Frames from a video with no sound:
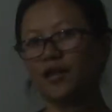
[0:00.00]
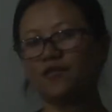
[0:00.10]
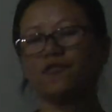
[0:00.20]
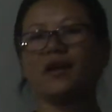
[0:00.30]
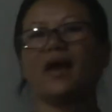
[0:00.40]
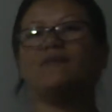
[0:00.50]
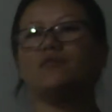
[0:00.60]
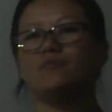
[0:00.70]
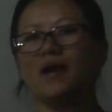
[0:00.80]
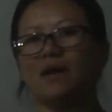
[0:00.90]
if we
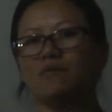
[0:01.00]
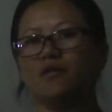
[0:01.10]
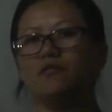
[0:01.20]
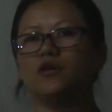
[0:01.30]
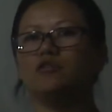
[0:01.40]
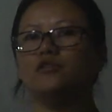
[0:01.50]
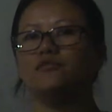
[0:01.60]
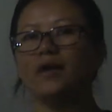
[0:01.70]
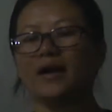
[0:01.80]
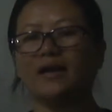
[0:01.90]
have a map, we could
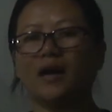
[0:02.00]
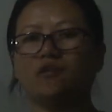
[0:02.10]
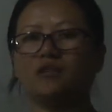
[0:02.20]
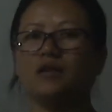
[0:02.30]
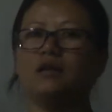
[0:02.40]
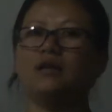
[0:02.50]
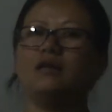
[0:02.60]
find out